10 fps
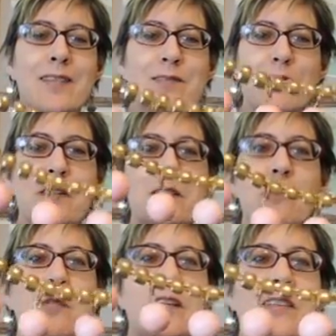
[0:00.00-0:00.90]
it's really
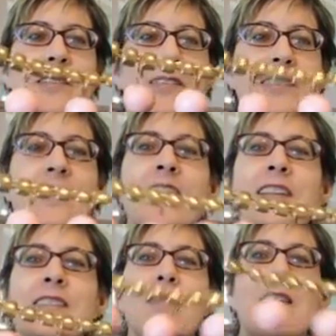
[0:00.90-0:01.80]
weird.
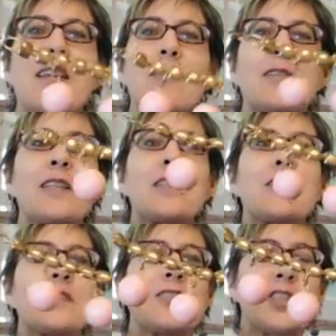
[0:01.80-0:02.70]
So I think I'm going to
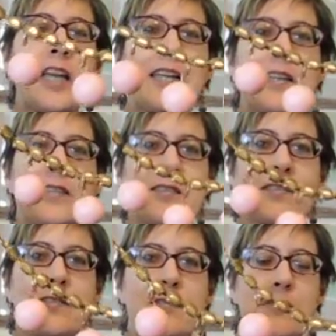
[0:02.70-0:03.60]
use the chain ends
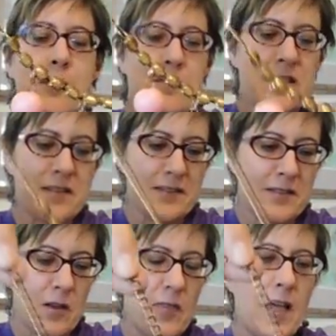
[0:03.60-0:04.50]
from this
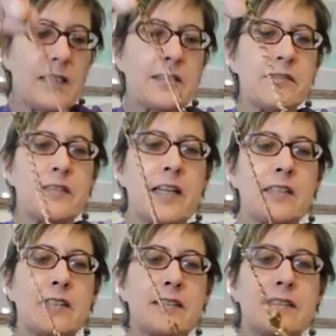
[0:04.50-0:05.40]
on that leaf
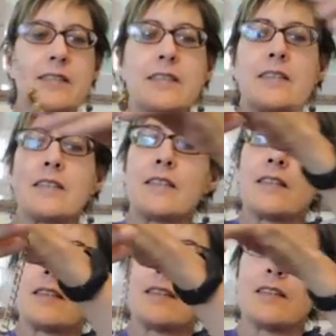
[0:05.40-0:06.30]
necklace.
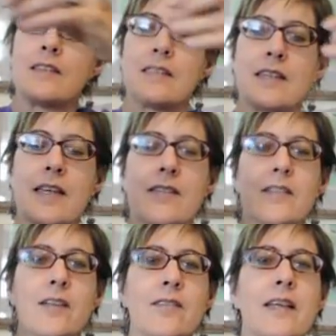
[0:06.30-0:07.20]
I don't
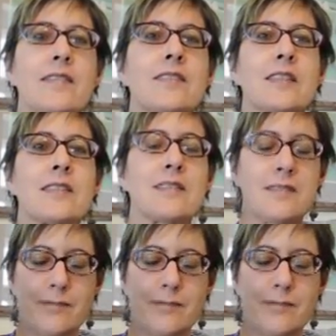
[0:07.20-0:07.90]
know. That's just